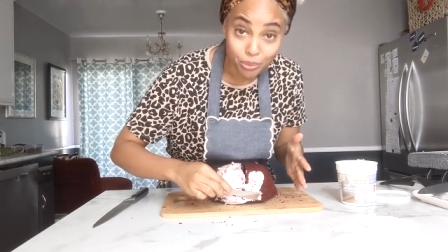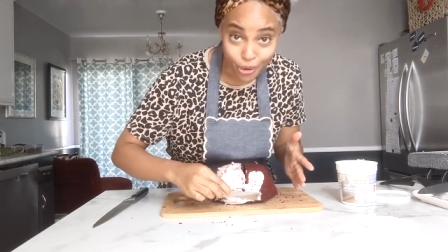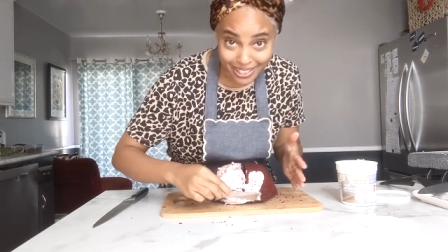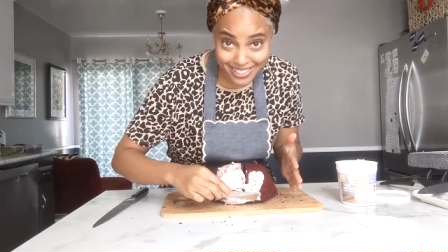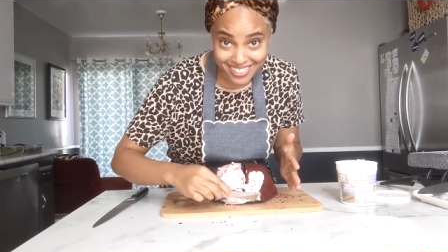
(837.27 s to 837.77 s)

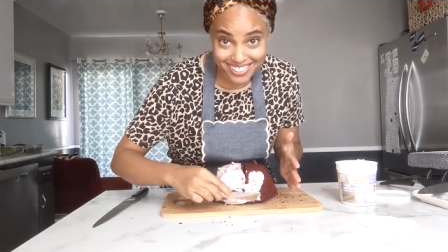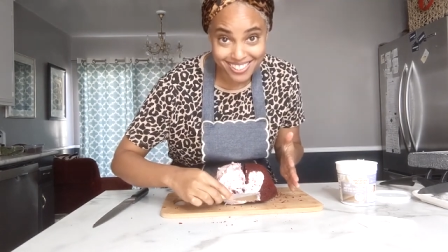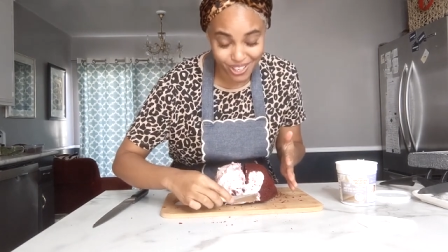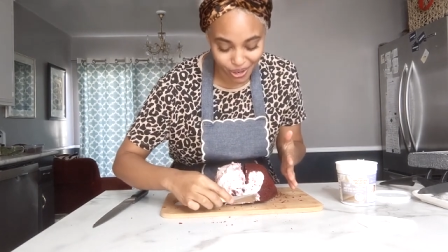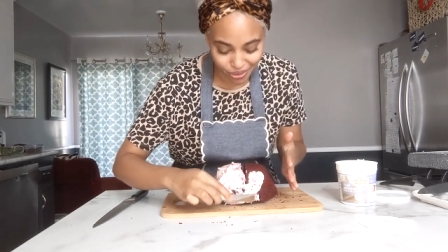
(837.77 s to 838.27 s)

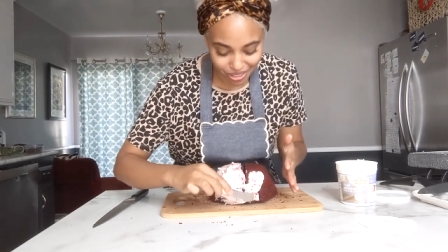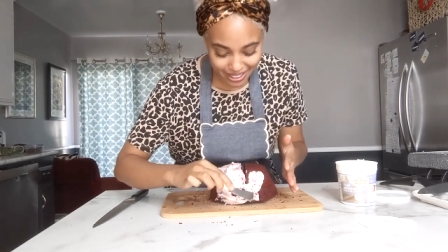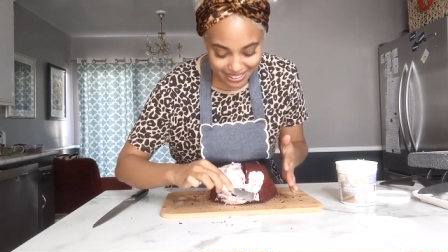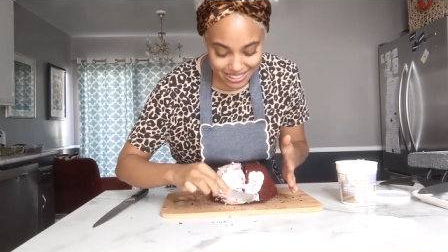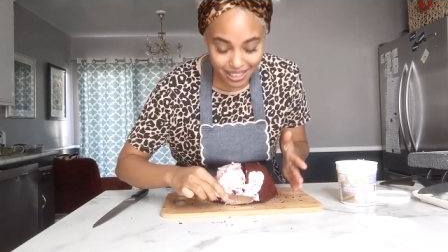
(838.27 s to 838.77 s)
moist, so
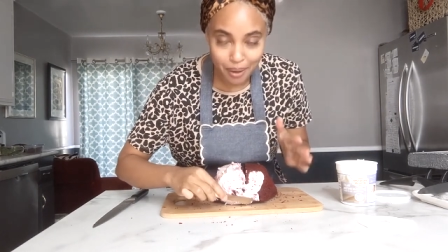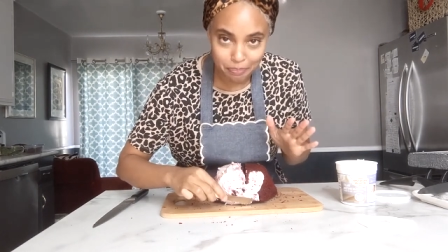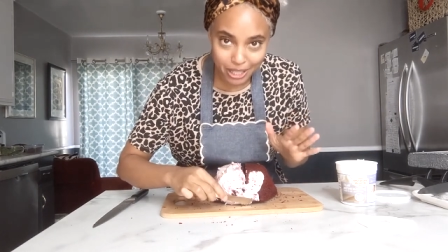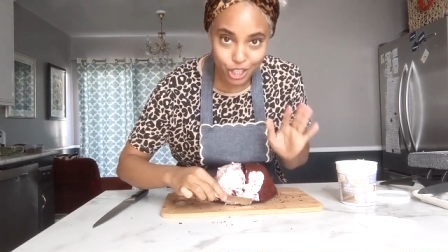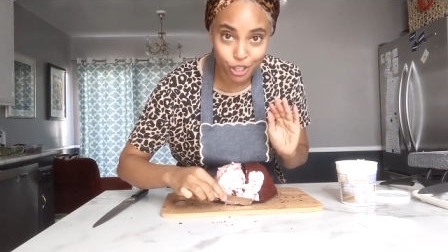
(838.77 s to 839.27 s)
it's a
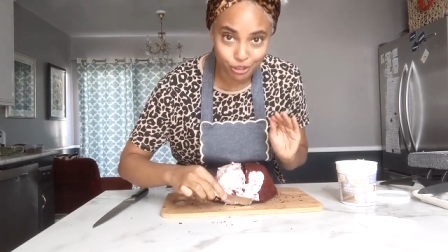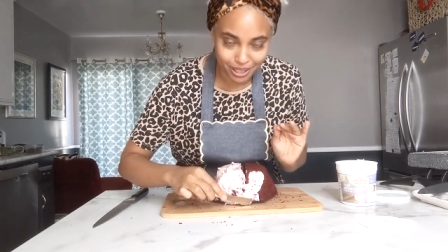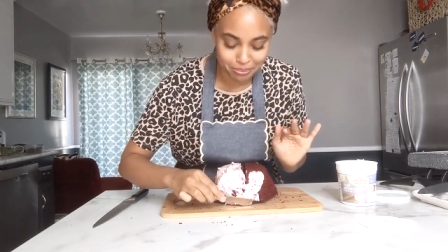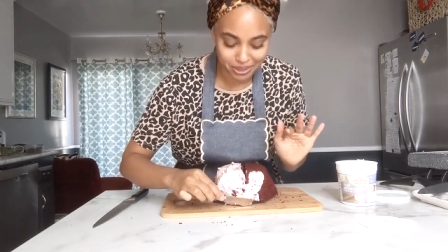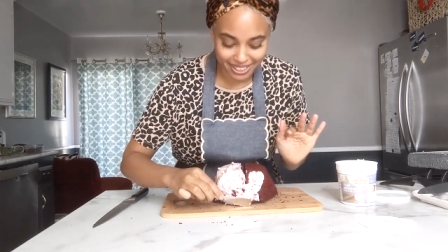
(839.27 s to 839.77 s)
bit
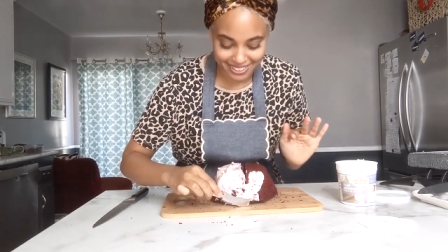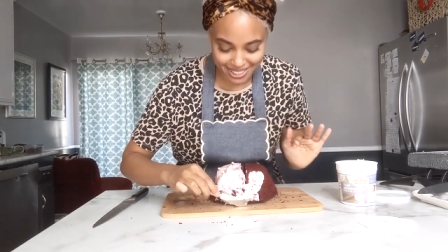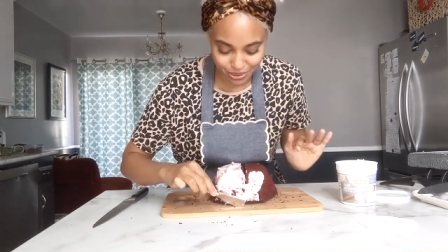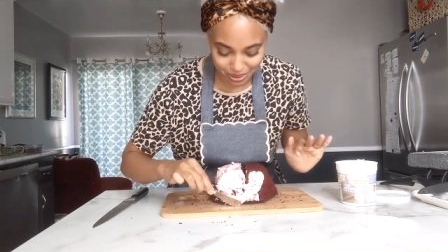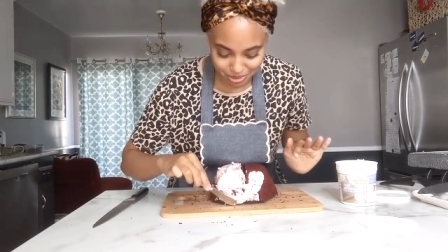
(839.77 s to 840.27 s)
crumbly.
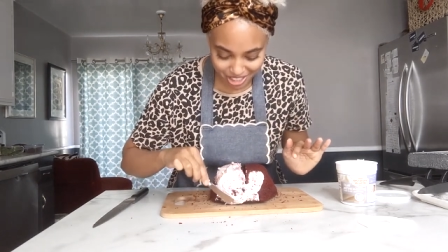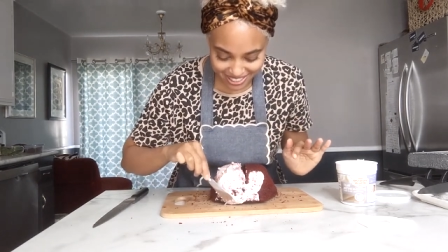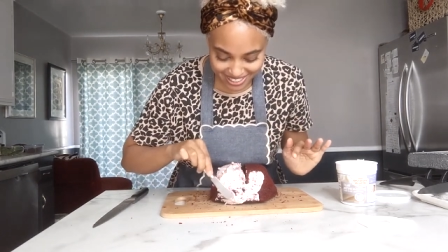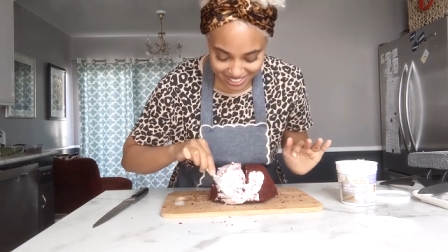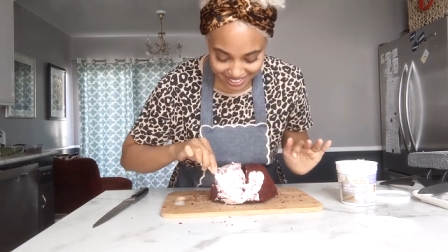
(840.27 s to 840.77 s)
That's what I'm
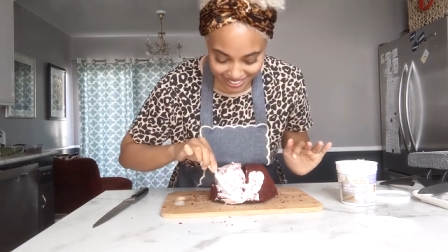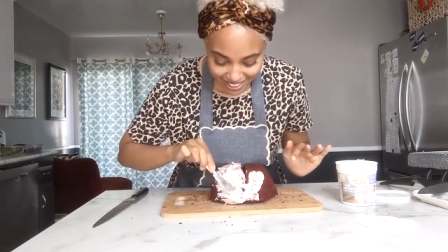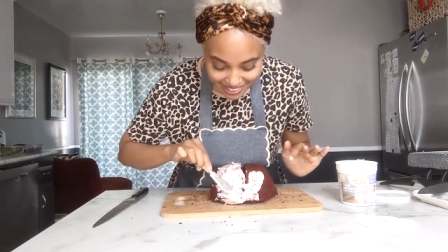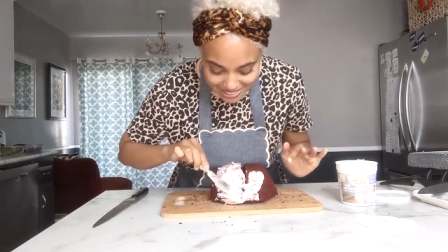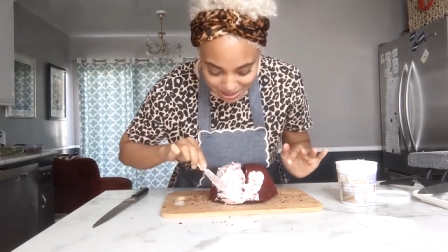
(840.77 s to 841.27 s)
trying to say. The
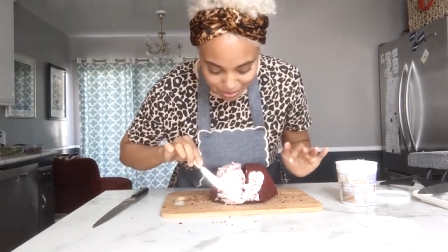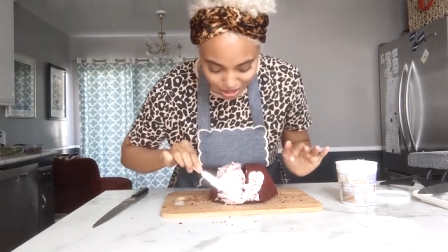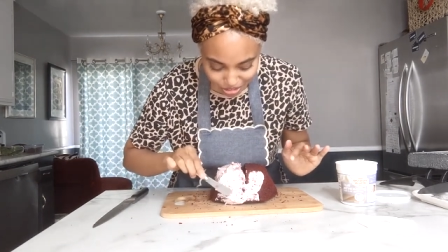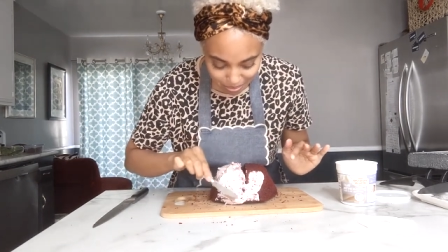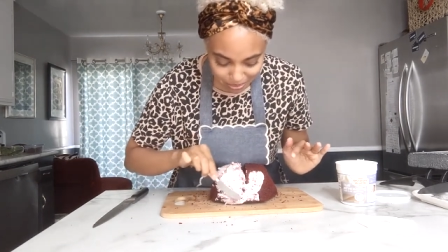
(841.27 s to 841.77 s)
cake is a
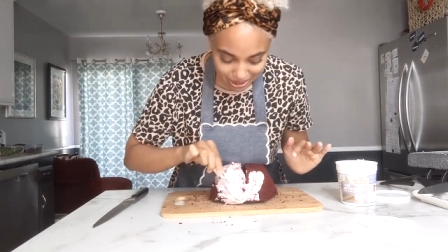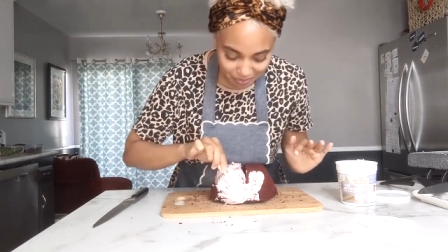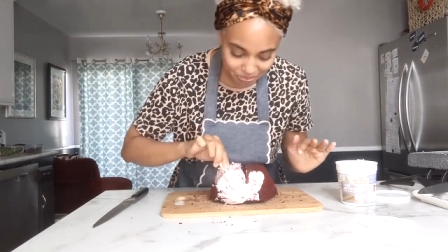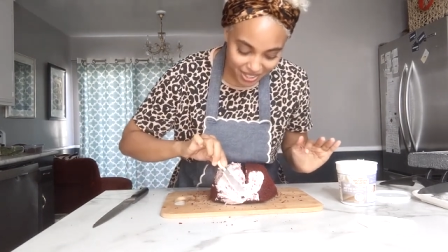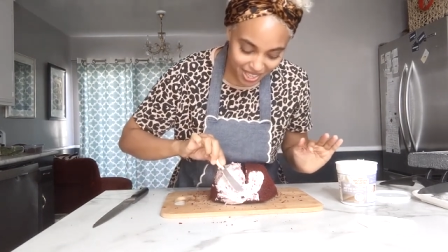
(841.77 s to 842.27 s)
bit crumbly.